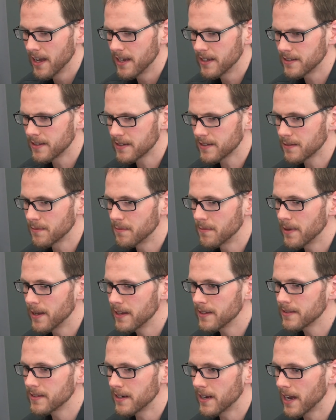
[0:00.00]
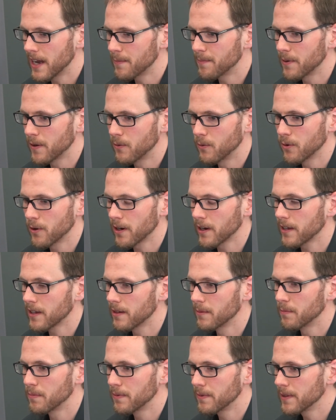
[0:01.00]
Is this amazing epic work,
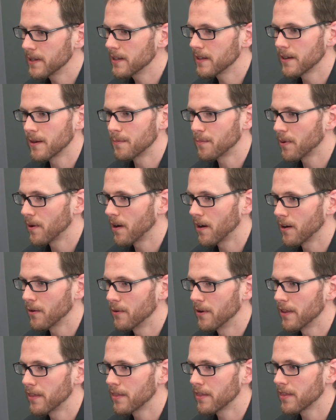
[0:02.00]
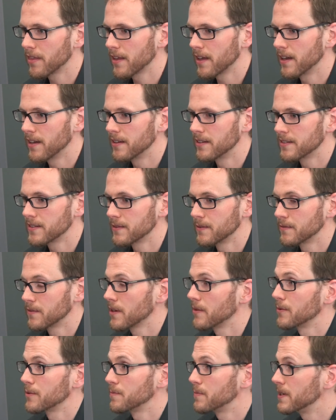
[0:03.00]
completely on par with some of
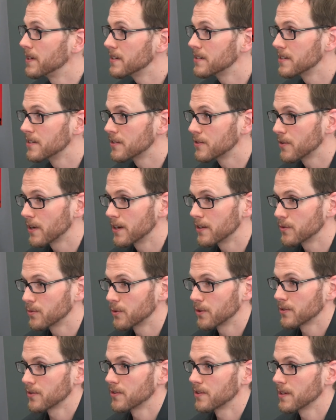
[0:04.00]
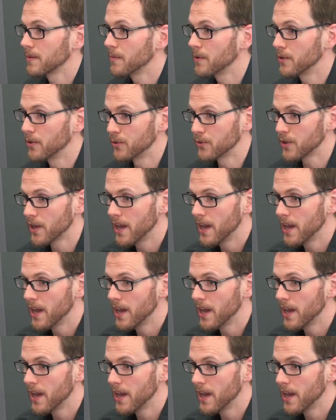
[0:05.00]
Thomas Pynchon's greatest works or some of those